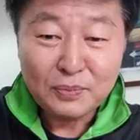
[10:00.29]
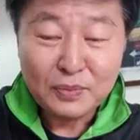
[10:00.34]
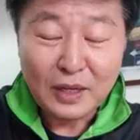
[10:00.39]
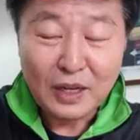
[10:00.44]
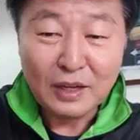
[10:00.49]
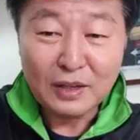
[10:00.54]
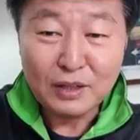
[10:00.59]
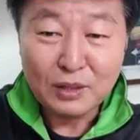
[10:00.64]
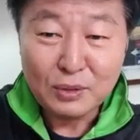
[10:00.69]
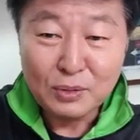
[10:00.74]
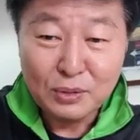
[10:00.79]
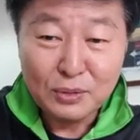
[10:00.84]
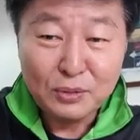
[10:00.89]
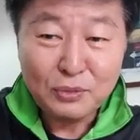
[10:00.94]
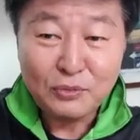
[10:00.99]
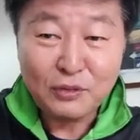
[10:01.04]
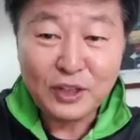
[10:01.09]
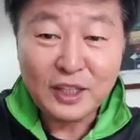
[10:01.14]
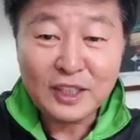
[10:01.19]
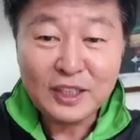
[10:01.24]
uh, two
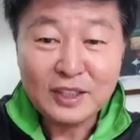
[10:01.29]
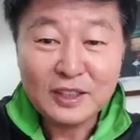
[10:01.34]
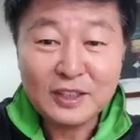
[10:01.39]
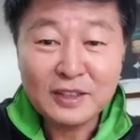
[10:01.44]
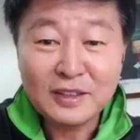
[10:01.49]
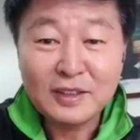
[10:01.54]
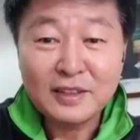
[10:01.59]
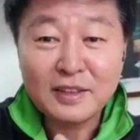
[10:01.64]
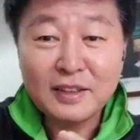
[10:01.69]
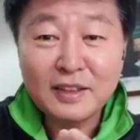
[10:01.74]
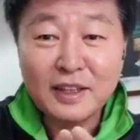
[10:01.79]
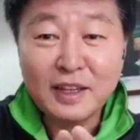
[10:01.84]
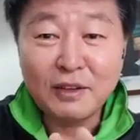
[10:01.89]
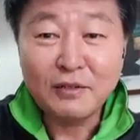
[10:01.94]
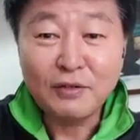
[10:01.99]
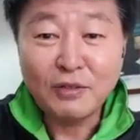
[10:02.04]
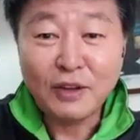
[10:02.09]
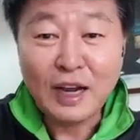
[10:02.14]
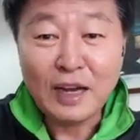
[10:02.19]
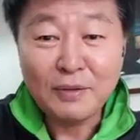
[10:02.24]
fish, and
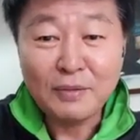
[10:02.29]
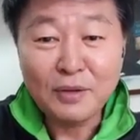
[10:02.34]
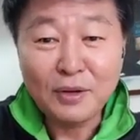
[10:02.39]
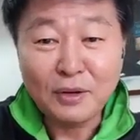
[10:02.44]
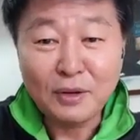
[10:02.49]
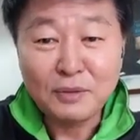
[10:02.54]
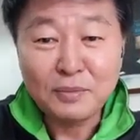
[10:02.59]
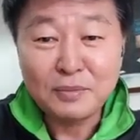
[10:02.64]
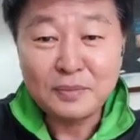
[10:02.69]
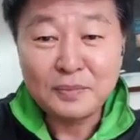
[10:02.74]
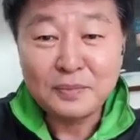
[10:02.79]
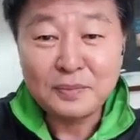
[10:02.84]
five loaves